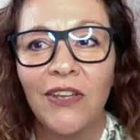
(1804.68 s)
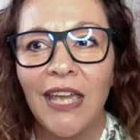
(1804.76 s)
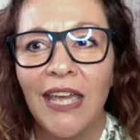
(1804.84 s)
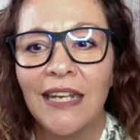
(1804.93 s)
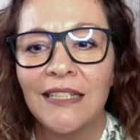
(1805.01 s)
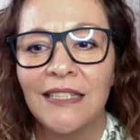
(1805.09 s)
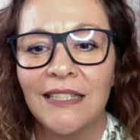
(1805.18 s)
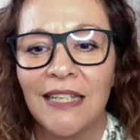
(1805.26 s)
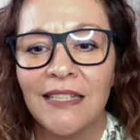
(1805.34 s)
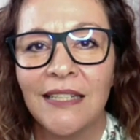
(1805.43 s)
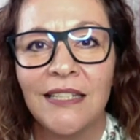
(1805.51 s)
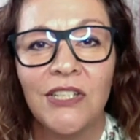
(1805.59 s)
and it
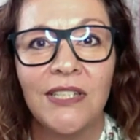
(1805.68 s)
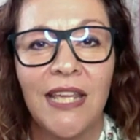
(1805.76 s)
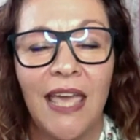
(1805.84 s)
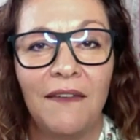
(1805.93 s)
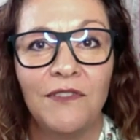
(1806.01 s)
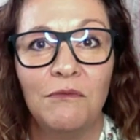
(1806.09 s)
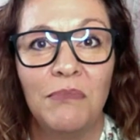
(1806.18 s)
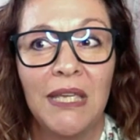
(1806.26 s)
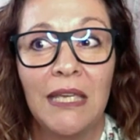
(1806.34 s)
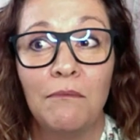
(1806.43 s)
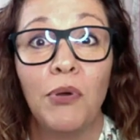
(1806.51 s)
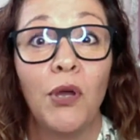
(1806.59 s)
doesn't just have to
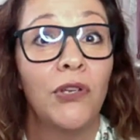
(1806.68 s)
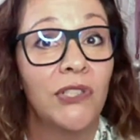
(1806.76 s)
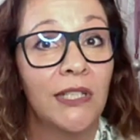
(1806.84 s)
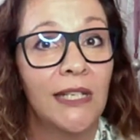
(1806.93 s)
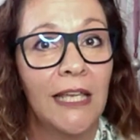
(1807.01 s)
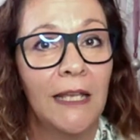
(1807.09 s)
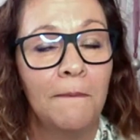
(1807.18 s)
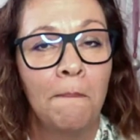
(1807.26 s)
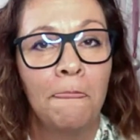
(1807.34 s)
be personally.